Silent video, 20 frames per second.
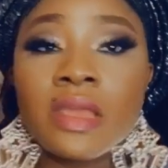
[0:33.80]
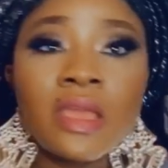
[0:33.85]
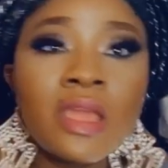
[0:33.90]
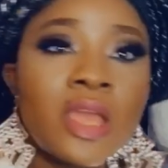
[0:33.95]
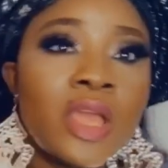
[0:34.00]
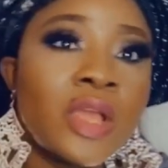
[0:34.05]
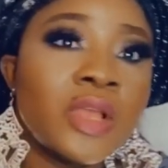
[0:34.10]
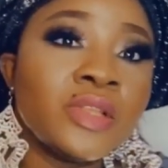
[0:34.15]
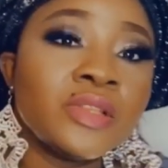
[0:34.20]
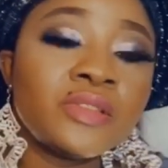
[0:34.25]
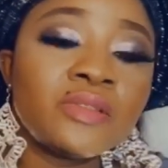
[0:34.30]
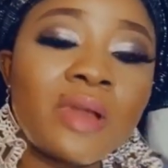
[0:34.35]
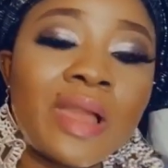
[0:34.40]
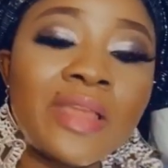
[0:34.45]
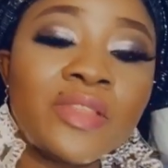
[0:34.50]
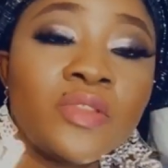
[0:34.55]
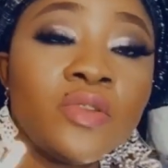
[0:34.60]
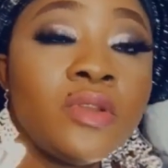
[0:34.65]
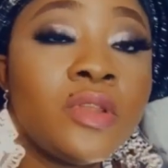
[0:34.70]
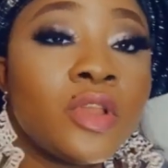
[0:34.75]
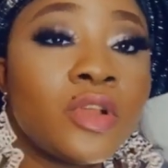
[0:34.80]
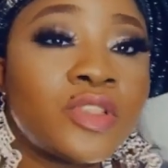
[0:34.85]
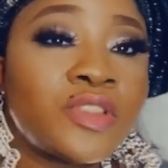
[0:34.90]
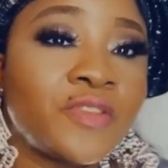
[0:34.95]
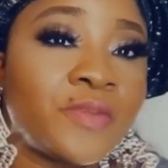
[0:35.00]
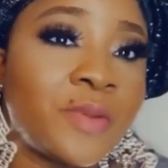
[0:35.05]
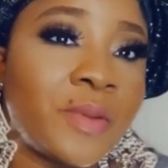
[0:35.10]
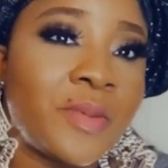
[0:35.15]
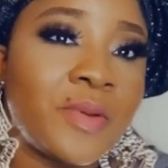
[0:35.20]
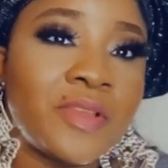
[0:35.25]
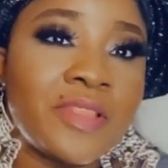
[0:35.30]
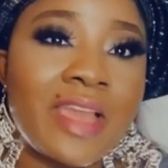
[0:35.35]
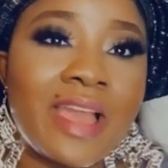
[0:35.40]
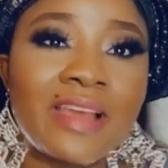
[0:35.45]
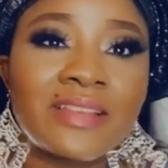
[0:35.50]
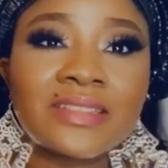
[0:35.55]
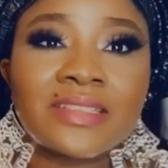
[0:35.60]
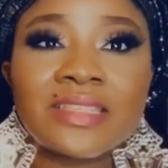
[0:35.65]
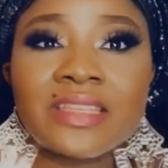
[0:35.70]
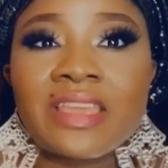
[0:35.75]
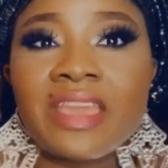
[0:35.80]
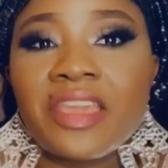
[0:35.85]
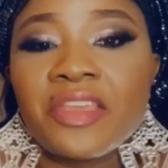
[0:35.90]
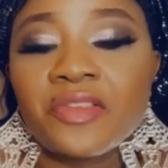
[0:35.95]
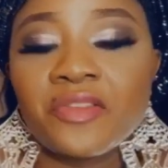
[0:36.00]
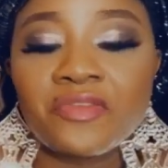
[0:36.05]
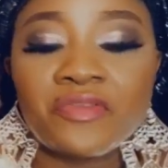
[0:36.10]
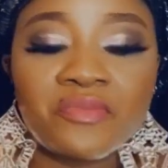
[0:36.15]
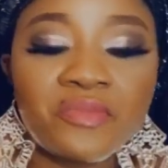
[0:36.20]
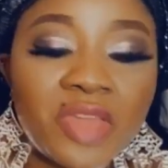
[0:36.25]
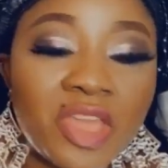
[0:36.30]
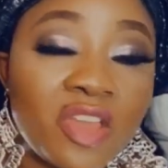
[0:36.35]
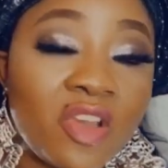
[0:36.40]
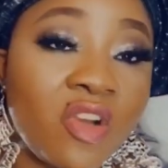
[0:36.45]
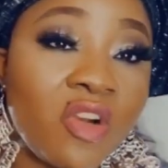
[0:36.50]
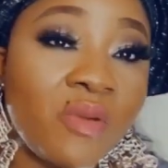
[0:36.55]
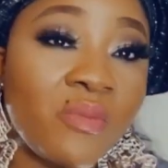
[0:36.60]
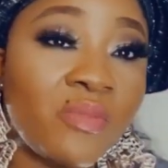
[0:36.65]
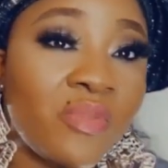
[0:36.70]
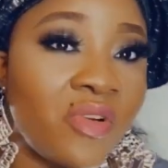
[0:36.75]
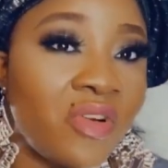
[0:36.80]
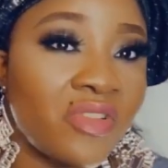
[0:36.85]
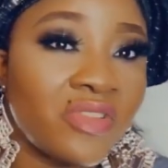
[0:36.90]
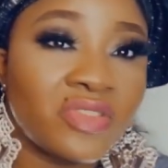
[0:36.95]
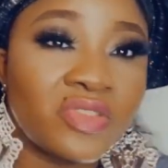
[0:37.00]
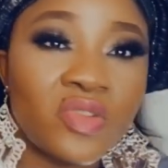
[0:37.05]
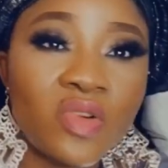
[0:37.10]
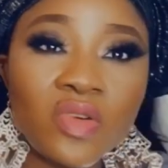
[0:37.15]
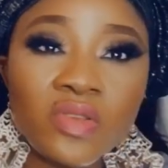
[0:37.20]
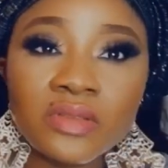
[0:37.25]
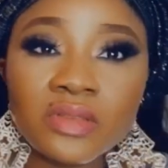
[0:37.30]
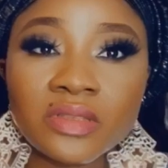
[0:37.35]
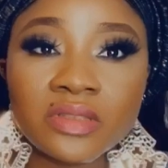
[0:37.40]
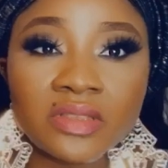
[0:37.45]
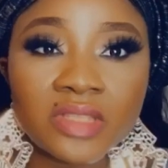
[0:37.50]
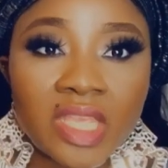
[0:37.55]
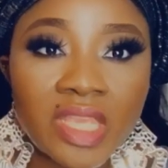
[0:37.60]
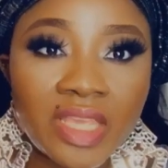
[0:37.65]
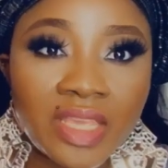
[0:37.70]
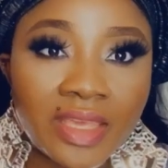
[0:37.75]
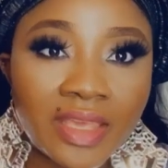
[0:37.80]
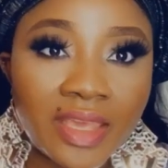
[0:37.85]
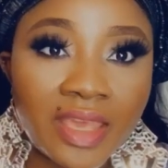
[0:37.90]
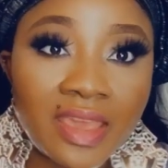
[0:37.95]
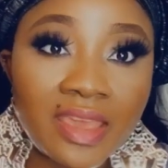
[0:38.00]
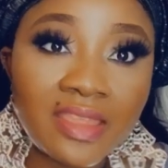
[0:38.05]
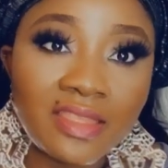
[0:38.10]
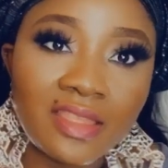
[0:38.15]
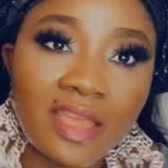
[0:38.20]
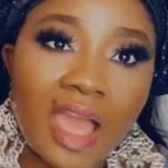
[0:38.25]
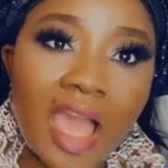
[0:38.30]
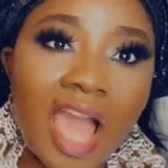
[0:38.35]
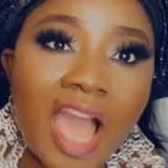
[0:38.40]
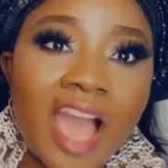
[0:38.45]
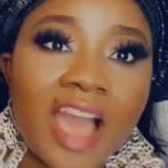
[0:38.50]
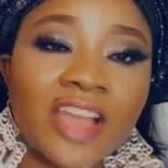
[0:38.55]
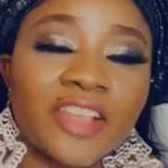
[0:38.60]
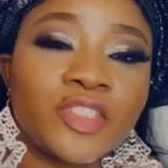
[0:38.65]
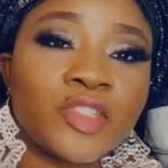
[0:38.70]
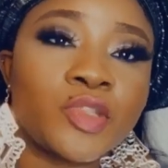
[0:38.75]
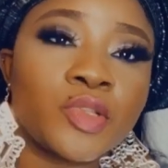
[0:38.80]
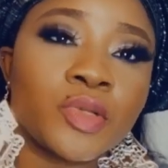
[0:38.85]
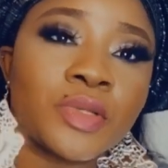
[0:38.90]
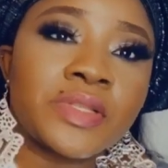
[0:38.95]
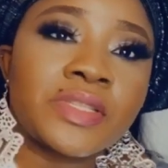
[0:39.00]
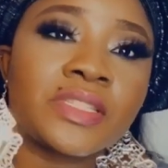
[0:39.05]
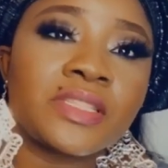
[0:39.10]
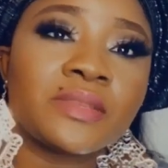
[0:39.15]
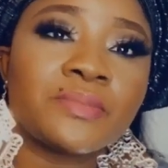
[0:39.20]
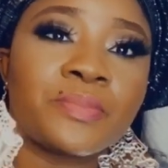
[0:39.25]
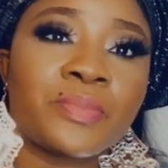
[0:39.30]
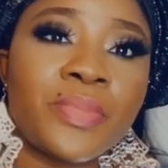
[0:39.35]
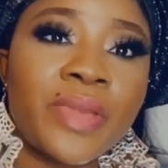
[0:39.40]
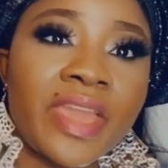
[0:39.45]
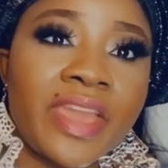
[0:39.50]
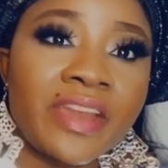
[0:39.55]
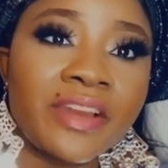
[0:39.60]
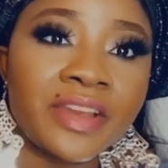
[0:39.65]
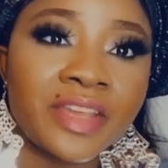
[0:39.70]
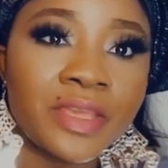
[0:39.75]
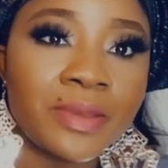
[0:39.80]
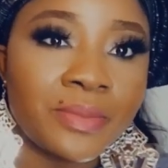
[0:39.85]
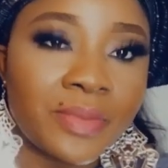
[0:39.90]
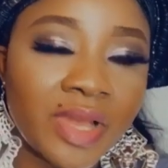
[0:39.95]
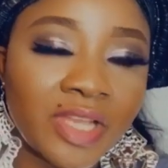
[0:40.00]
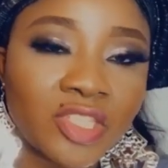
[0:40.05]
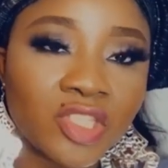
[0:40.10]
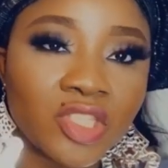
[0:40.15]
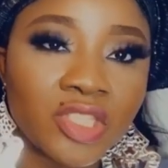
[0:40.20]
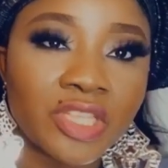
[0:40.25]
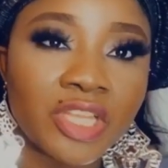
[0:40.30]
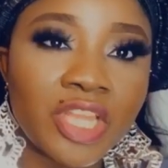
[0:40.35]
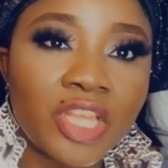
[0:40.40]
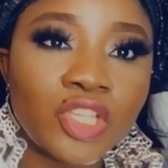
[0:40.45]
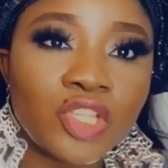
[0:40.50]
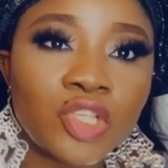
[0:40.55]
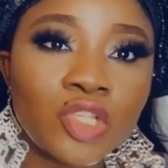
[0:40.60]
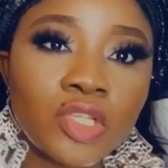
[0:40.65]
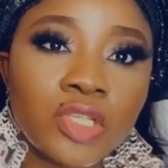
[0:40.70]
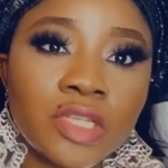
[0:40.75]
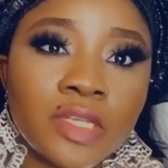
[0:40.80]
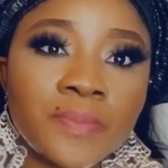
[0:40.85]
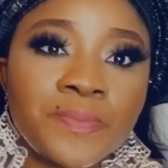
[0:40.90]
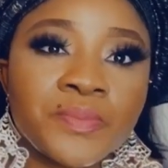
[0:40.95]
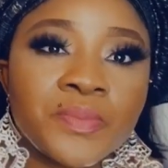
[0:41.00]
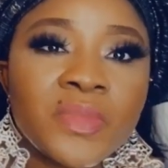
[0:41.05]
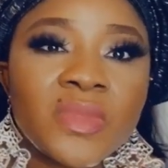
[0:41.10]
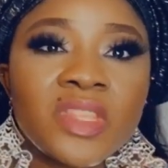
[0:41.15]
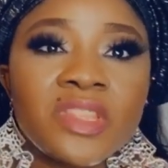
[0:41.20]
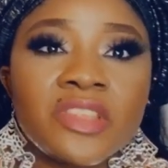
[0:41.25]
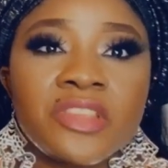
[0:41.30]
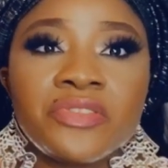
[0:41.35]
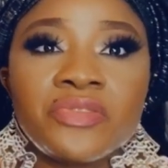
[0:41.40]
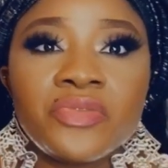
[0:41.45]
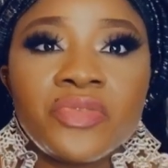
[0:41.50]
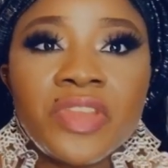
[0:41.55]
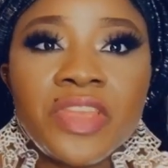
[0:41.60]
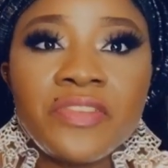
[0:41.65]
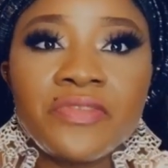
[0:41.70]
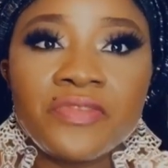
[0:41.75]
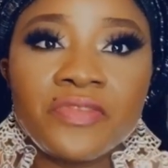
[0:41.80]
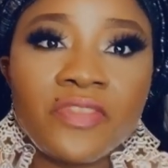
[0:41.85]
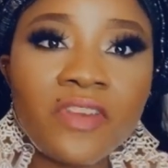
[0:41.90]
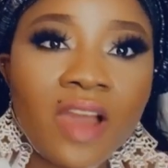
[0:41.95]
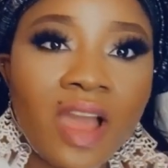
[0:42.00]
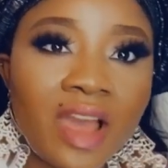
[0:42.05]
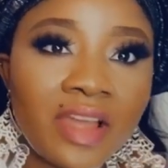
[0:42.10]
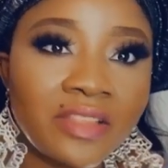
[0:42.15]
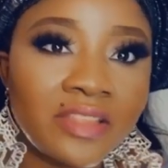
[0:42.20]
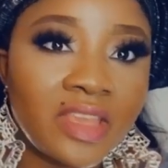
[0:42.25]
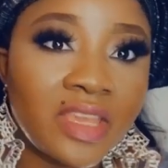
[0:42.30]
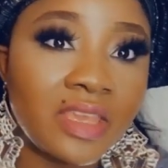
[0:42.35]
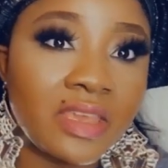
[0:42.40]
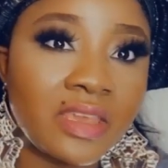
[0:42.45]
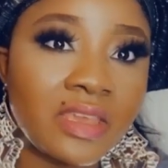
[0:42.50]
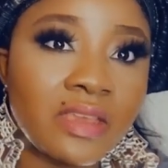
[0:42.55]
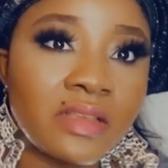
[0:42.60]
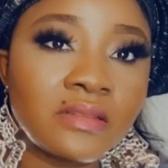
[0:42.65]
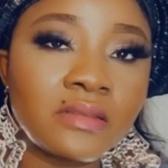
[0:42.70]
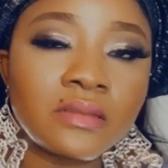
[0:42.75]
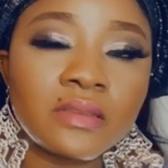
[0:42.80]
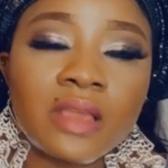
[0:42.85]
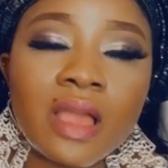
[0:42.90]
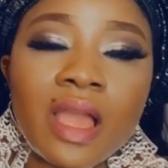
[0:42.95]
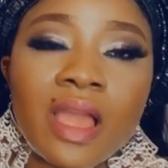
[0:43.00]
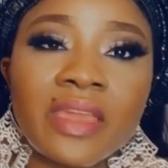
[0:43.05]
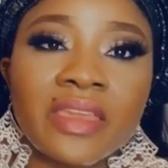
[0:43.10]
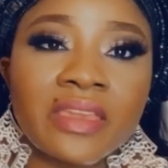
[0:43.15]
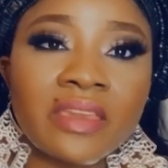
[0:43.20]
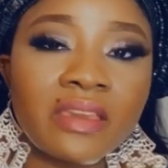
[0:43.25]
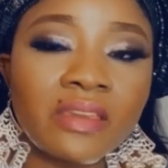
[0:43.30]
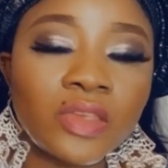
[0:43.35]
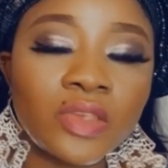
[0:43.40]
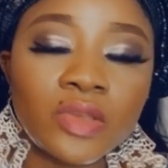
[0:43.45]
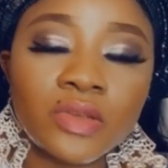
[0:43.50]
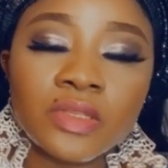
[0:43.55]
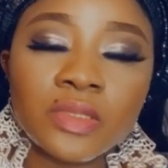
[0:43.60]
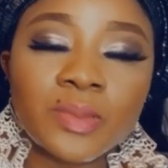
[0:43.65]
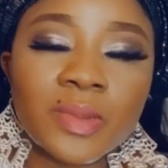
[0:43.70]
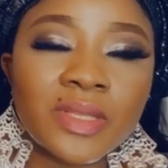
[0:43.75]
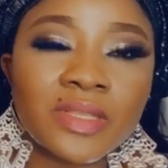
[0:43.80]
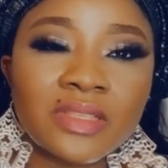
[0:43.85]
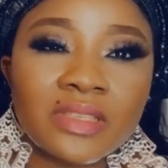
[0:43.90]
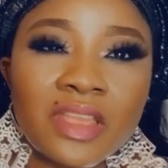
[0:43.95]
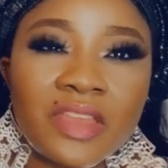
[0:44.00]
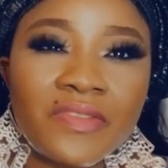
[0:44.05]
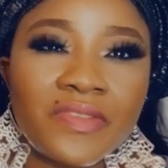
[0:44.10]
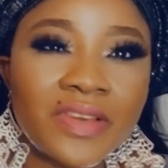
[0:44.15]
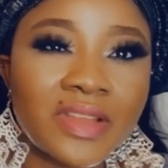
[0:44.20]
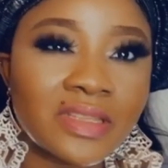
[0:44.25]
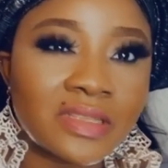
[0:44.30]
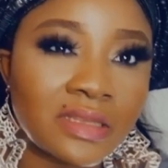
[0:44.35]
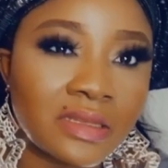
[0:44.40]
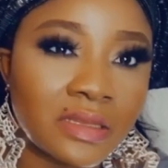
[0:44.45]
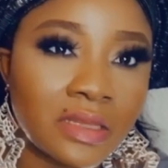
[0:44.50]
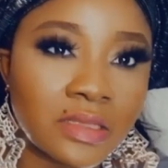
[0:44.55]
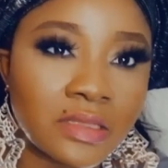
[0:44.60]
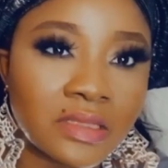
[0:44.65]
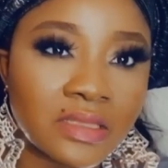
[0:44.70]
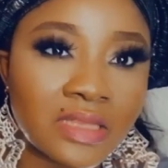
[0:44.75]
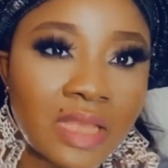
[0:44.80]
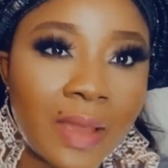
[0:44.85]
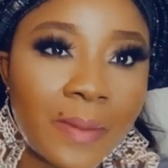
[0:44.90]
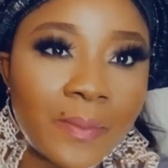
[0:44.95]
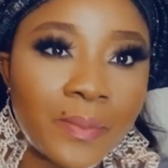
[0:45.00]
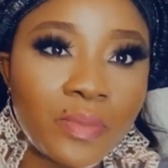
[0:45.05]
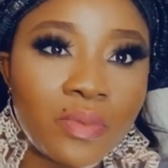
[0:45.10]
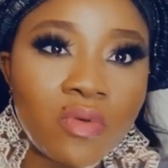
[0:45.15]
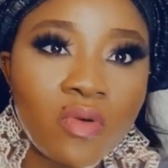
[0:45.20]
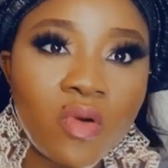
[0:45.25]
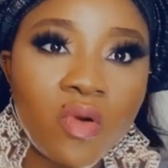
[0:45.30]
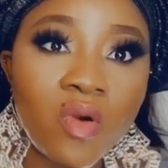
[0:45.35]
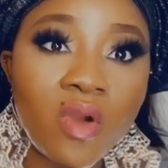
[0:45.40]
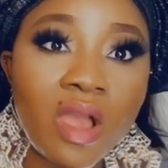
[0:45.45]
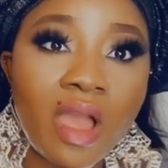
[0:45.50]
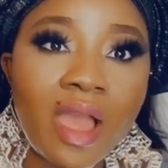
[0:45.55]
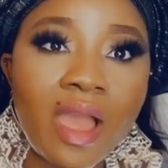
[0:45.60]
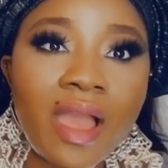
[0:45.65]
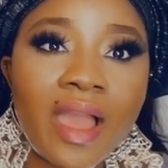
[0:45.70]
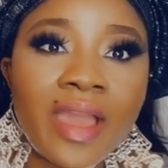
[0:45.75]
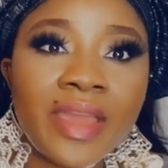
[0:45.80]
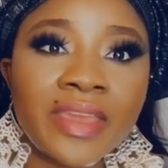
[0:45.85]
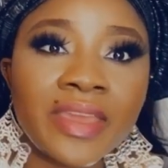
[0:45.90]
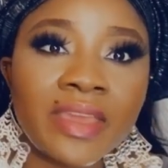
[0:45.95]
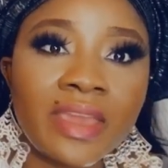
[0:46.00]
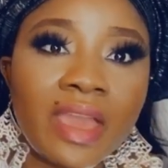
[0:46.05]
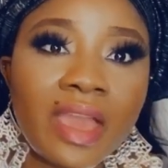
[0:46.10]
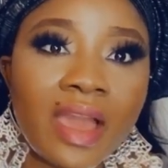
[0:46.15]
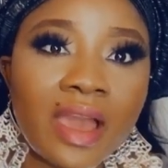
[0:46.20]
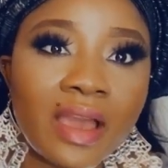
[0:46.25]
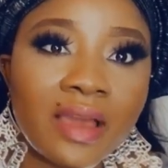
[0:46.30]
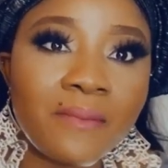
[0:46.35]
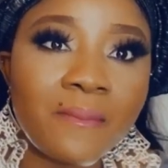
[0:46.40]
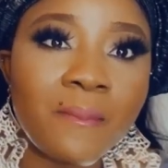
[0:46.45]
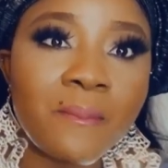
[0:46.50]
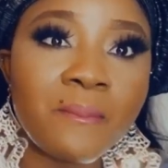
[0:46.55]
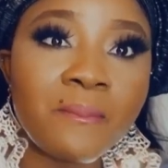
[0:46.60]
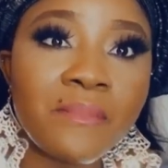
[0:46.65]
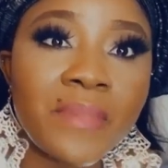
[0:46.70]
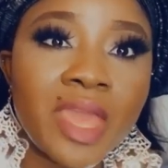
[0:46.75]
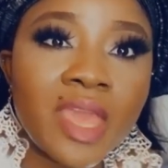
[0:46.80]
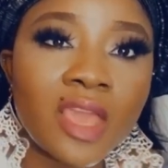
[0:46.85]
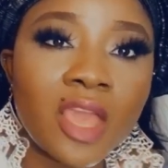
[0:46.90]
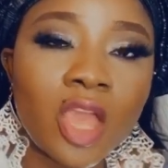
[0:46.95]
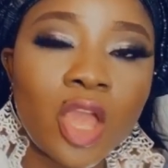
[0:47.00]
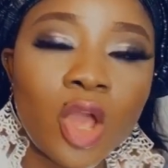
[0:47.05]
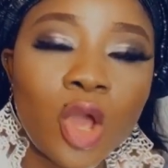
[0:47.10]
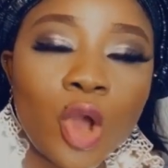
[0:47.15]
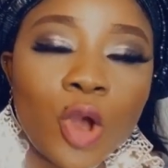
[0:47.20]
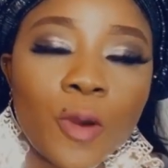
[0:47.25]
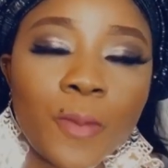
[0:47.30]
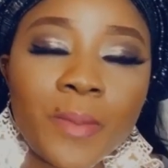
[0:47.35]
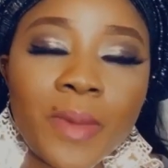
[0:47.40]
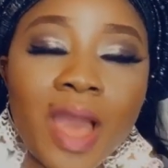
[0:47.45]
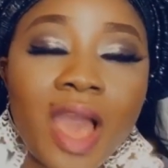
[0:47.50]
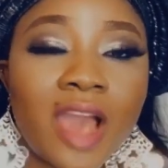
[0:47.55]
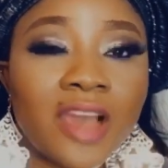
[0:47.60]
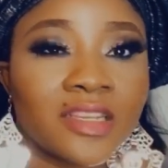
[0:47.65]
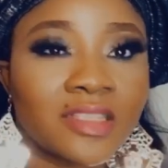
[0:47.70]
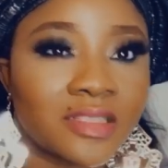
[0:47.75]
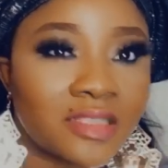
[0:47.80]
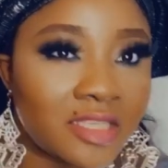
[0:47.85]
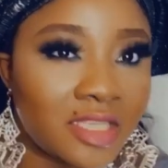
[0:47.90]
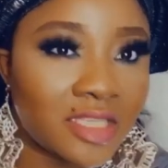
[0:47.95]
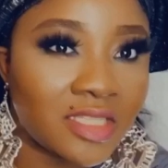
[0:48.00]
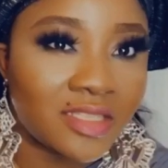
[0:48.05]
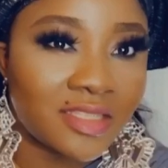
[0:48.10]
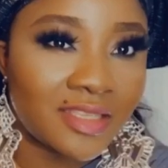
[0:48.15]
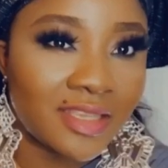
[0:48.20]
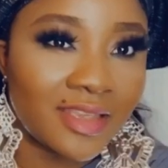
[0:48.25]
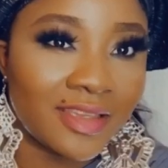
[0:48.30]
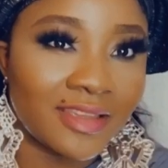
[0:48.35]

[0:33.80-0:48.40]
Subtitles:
So I know a lot of people, they are scared of makeup, but those thinking are just bare imagination. The real fact is, I can use myself as an example. I am makeup addicted.